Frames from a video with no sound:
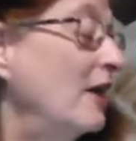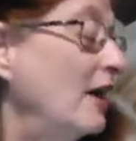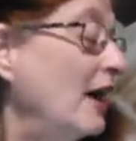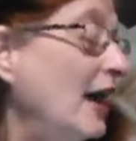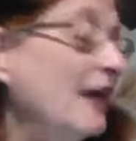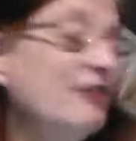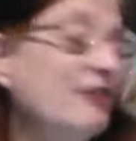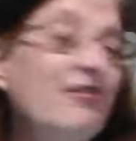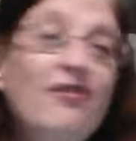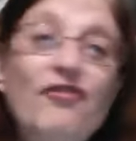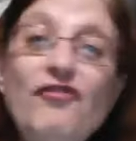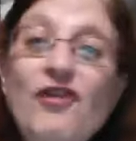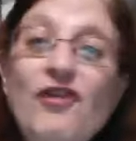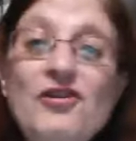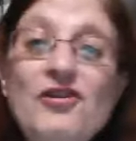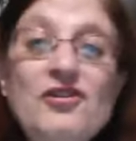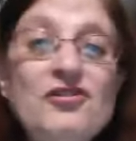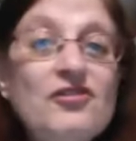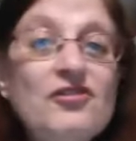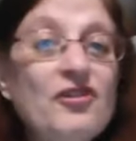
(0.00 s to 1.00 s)
And just
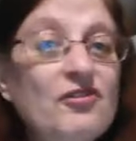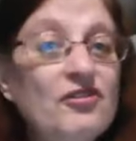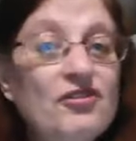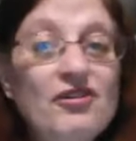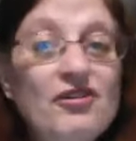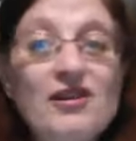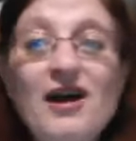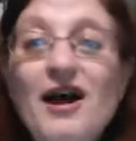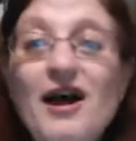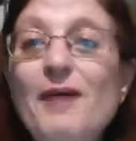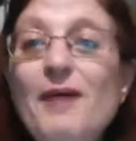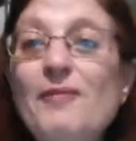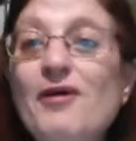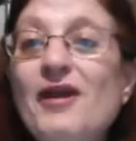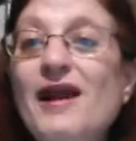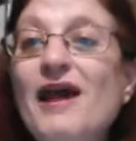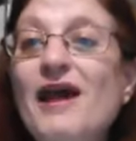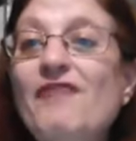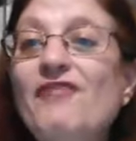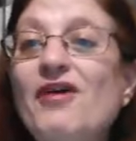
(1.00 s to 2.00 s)
focus on tonight, I'm going
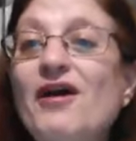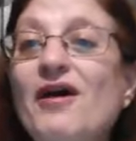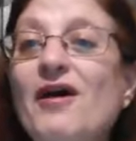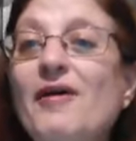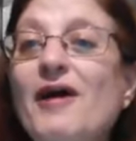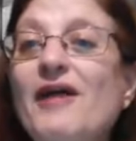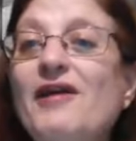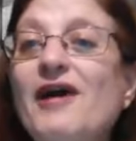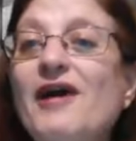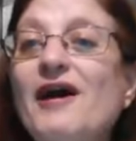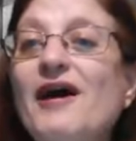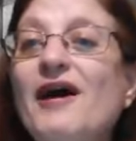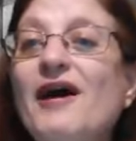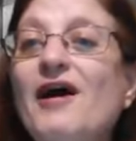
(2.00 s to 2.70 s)
to have a,